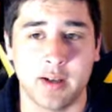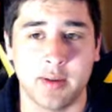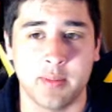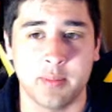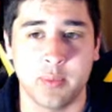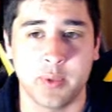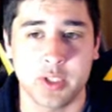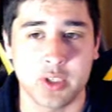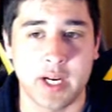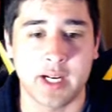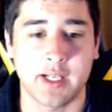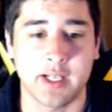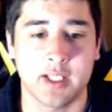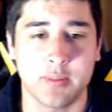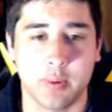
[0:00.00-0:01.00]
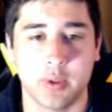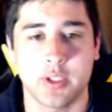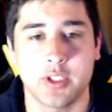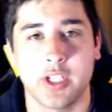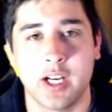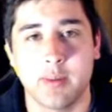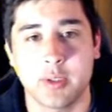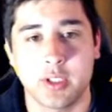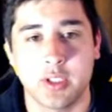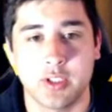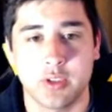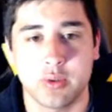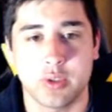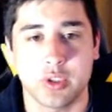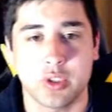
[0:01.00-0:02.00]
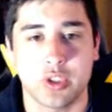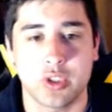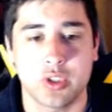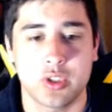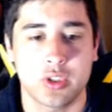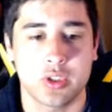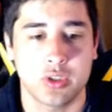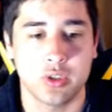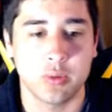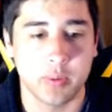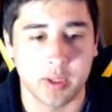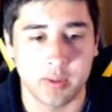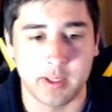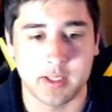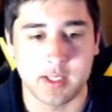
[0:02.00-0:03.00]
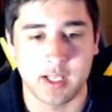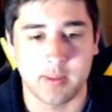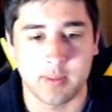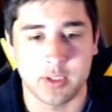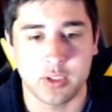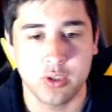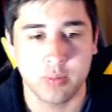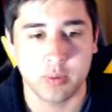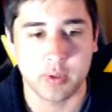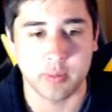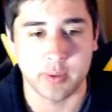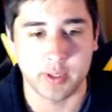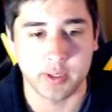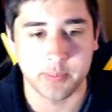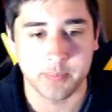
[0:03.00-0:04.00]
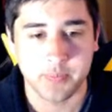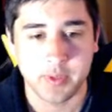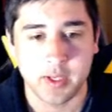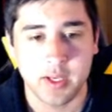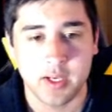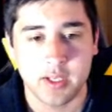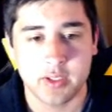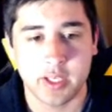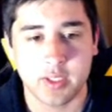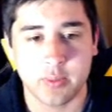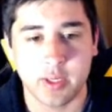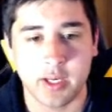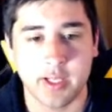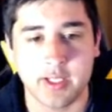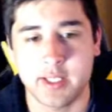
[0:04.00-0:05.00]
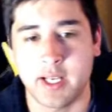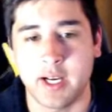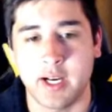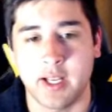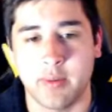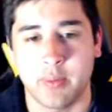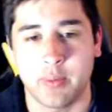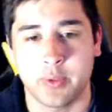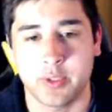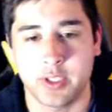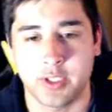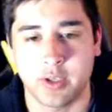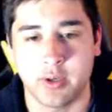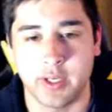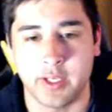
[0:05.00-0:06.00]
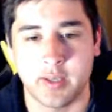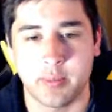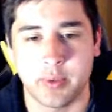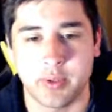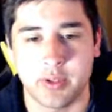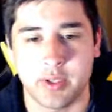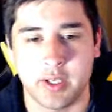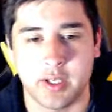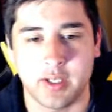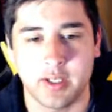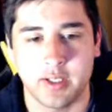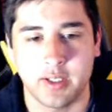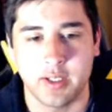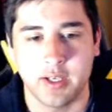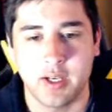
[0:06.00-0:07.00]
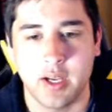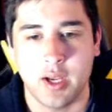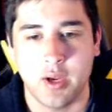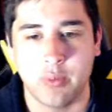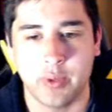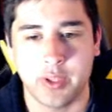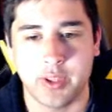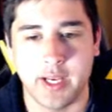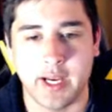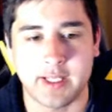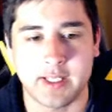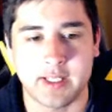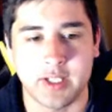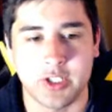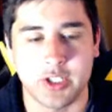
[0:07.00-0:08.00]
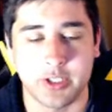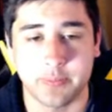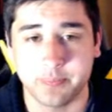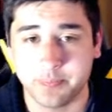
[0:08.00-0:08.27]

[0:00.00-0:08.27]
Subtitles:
with the Dragon Dance, Poison Jab is going to do stupid amounts of damage to Primarina. So that's where I decided I was going to go end up with that decision